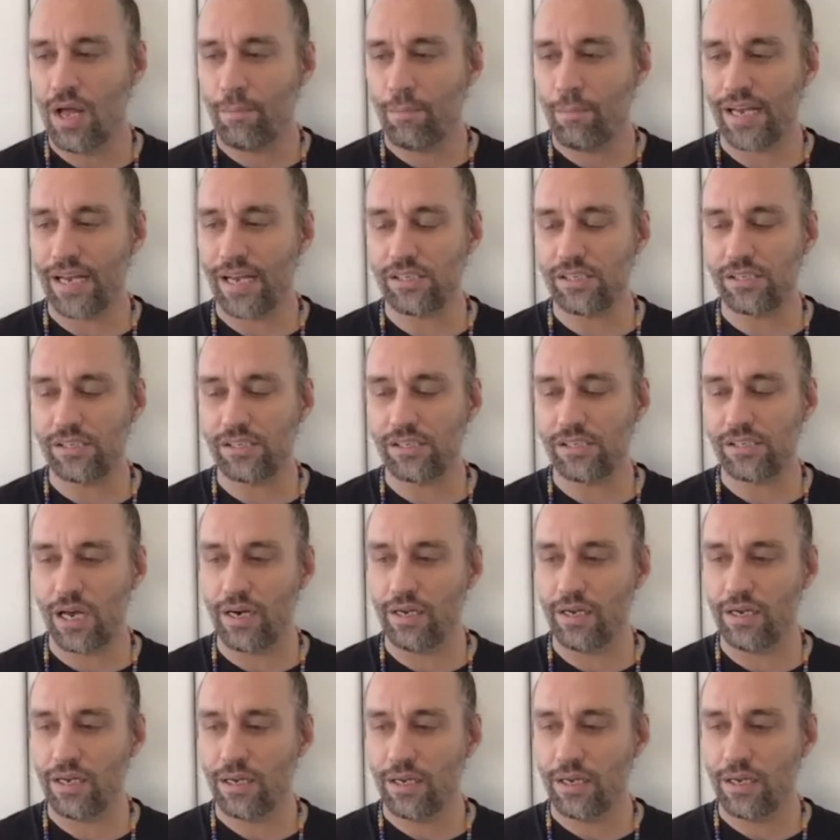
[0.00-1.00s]
My
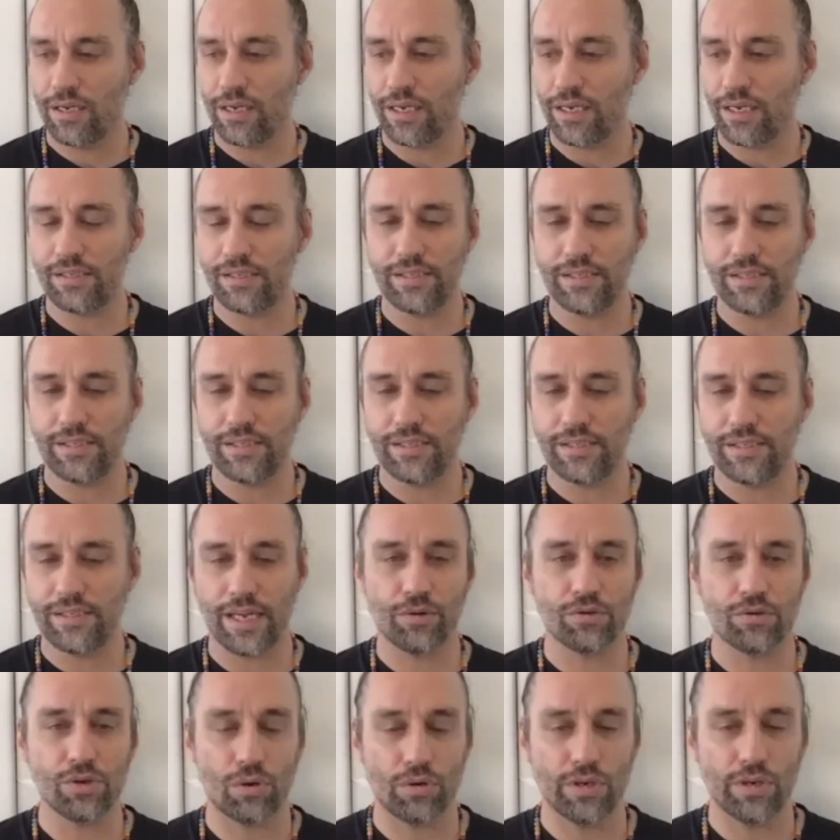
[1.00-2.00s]
son is
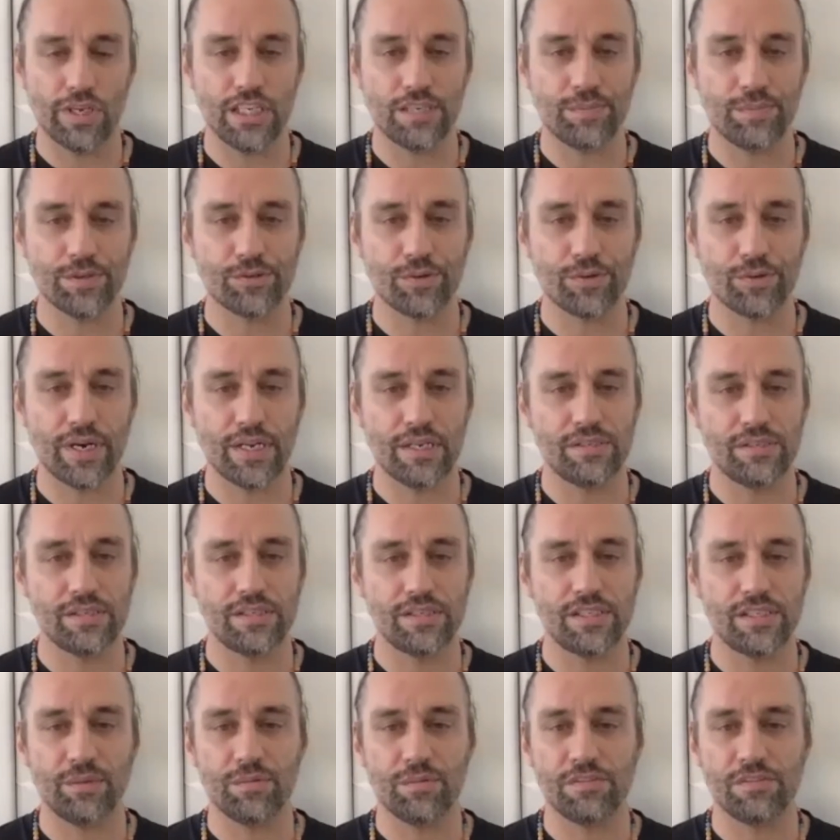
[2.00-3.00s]
10 years old. He's been
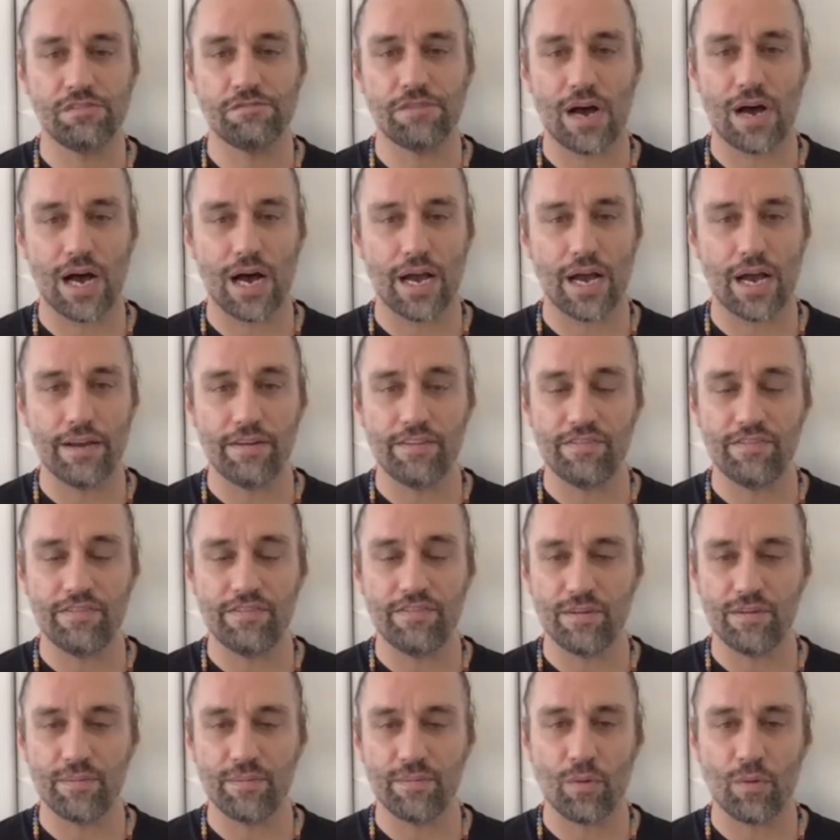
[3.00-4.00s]
training since he was
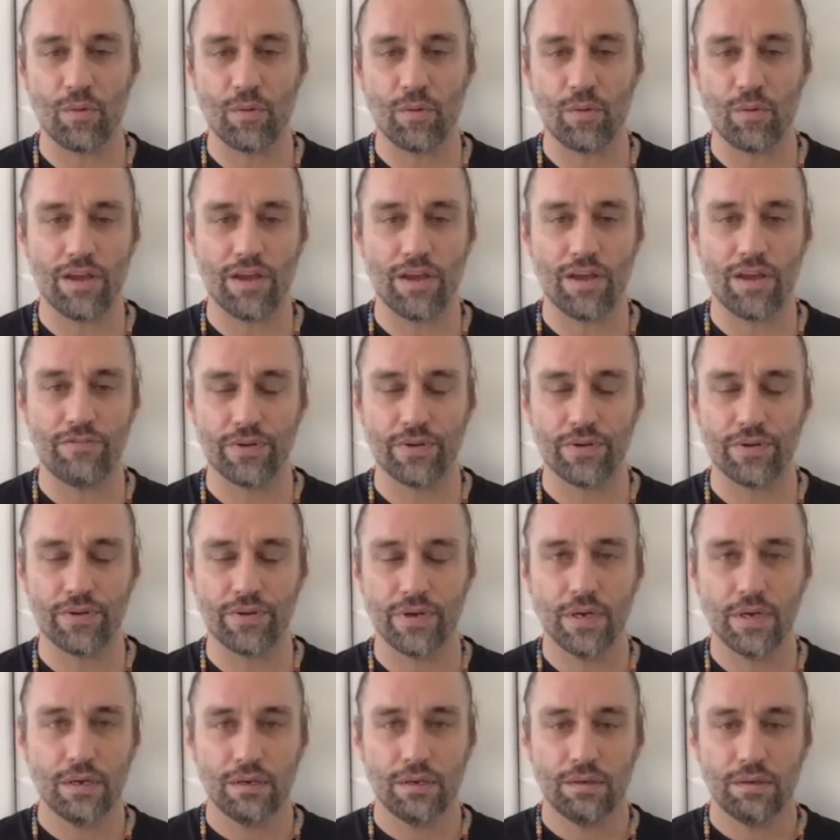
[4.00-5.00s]
5, and my wife
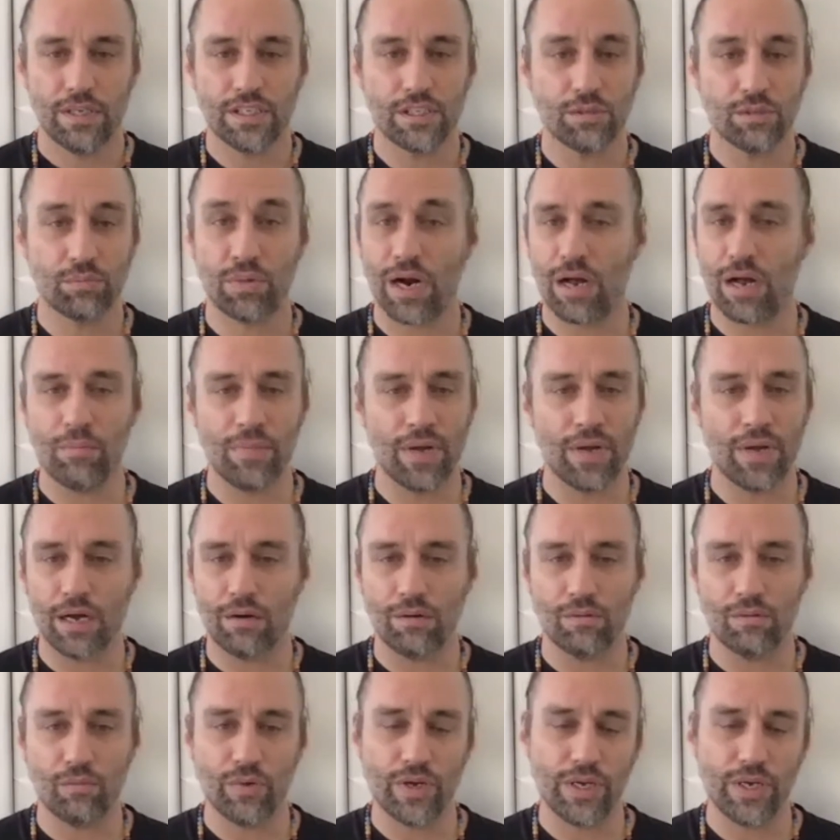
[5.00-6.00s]
is a brown
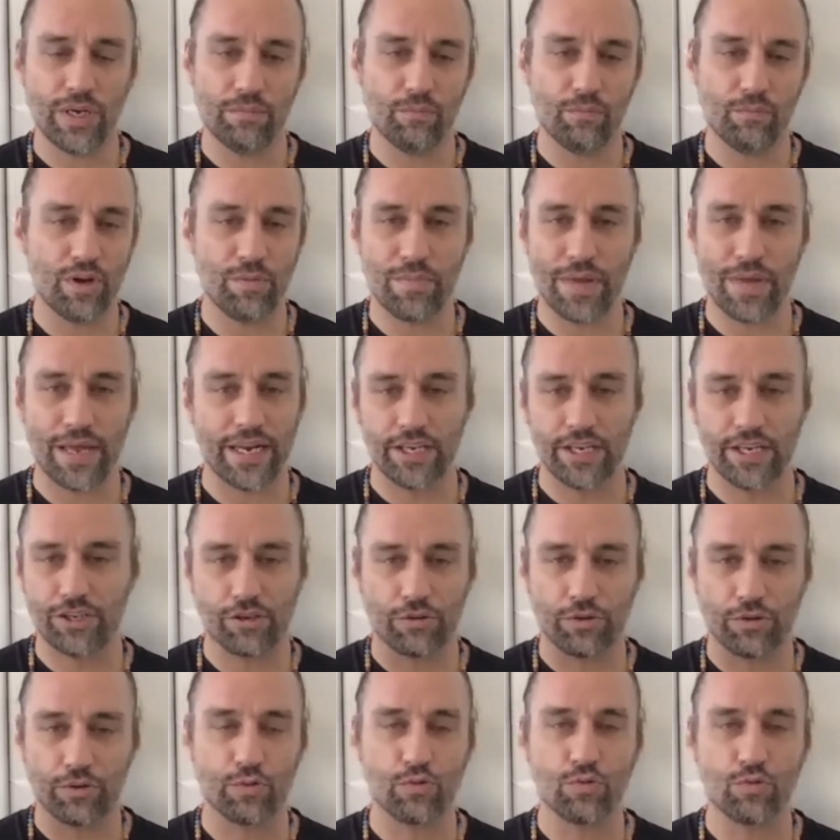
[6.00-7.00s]
belt. We met
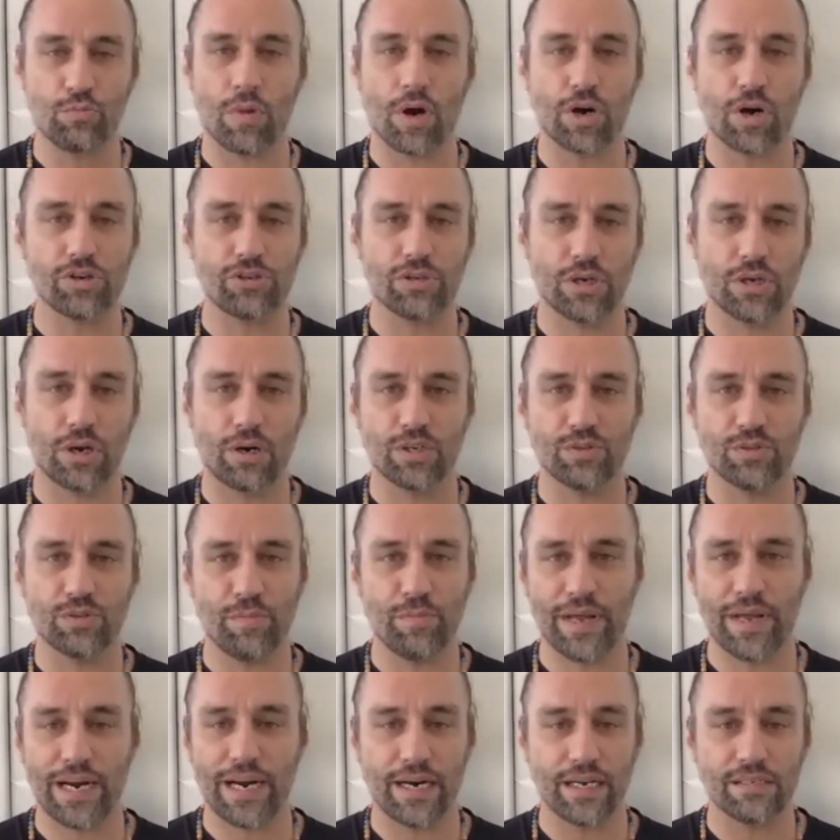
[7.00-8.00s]
each other through martial
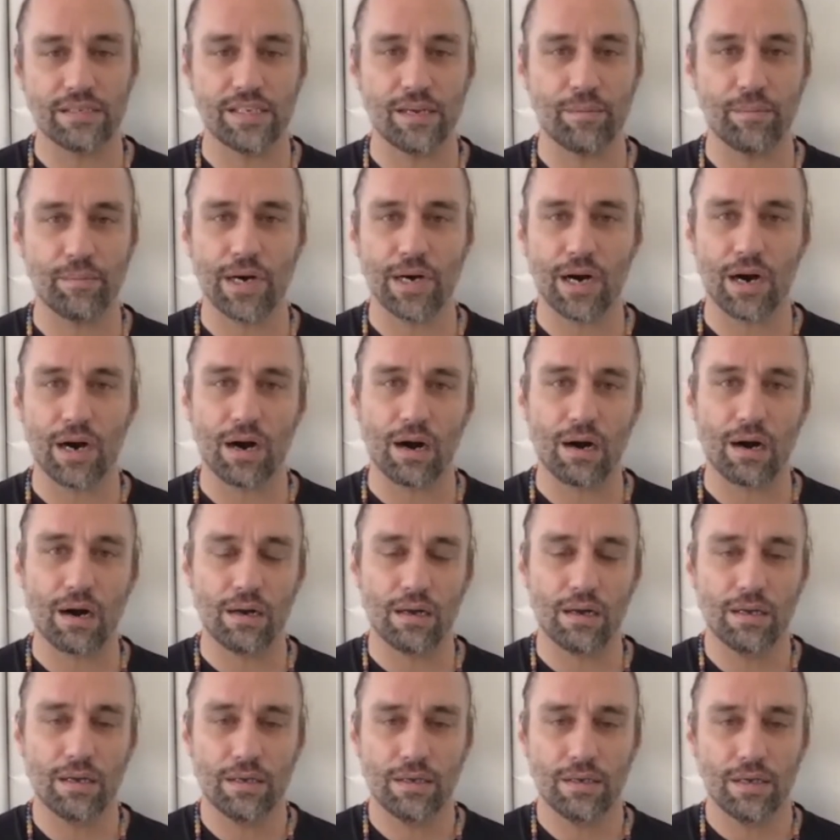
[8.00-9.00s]
arts. We met at a
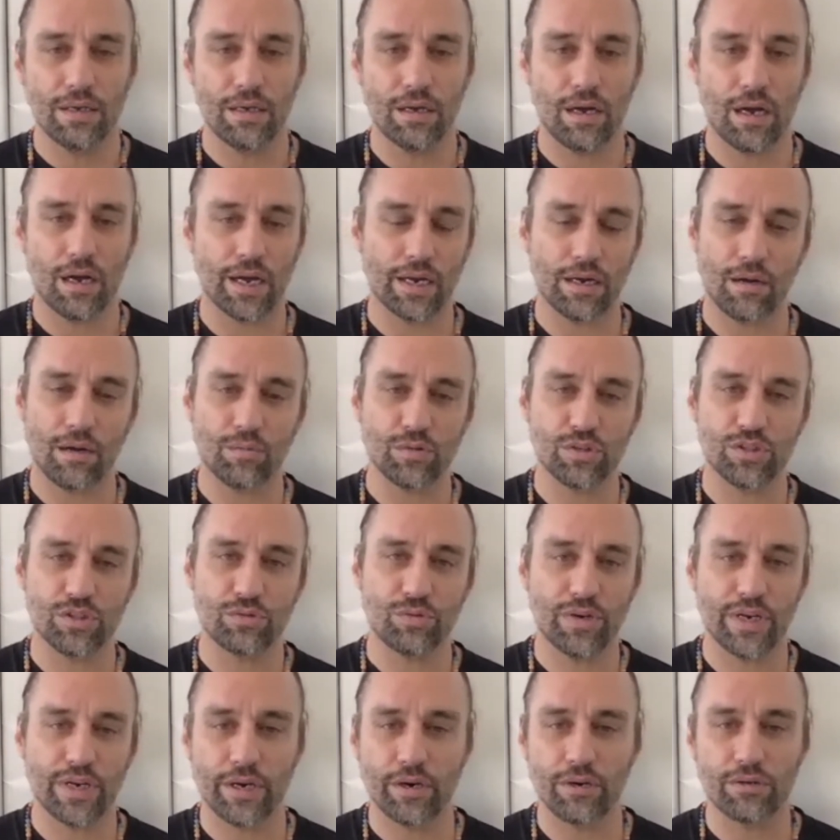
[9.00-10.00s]
seminar like
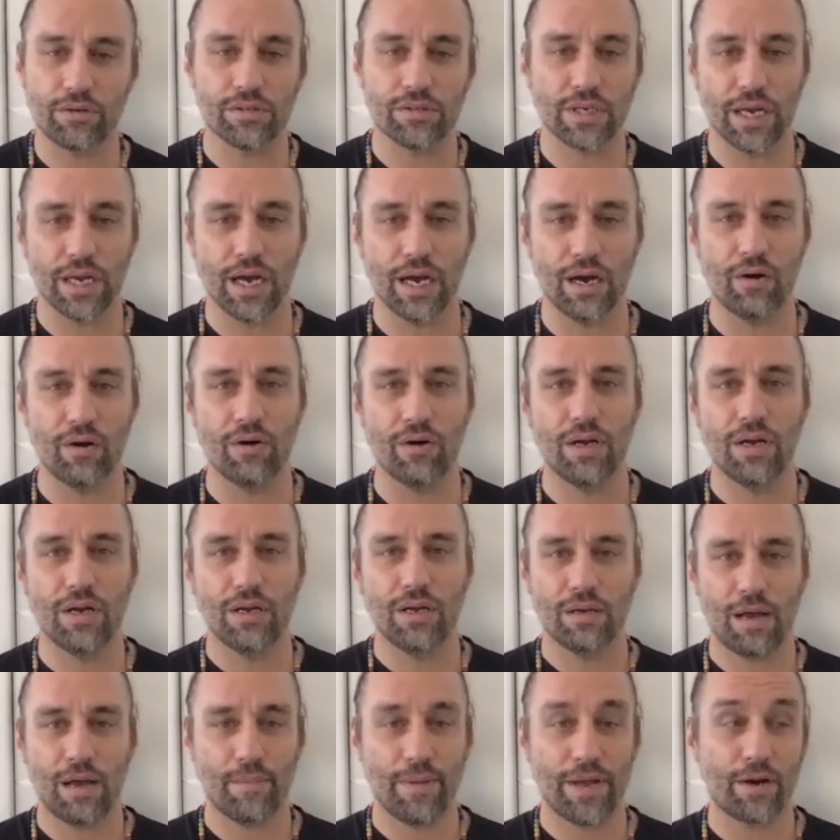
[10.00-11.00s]
almost 20 years ago.
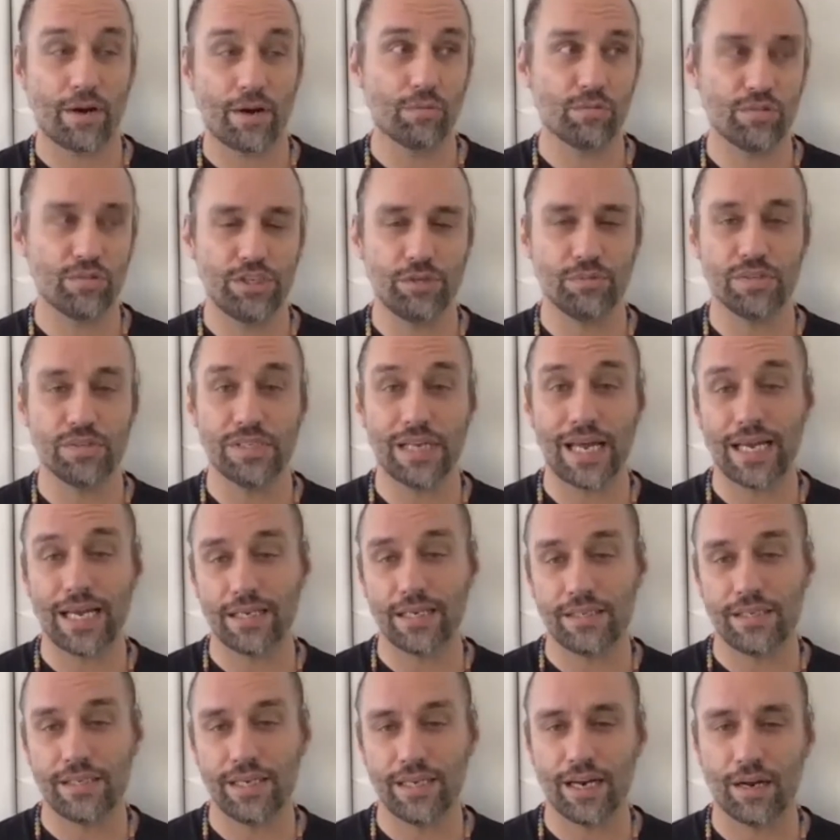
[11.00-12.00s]
I met her when she was
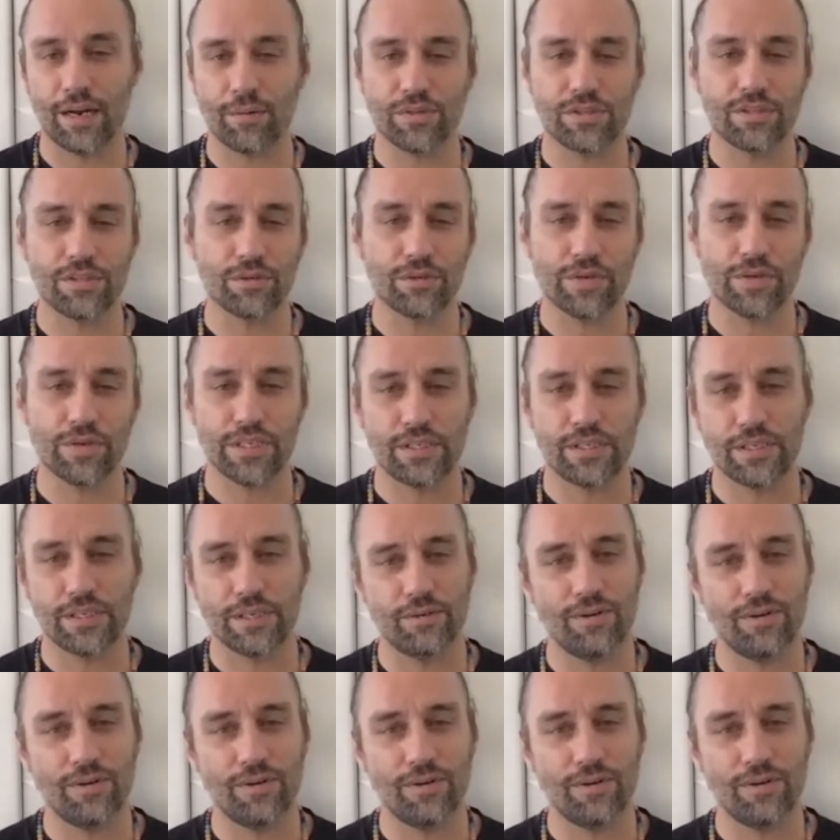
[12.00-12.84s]
19. I was 32.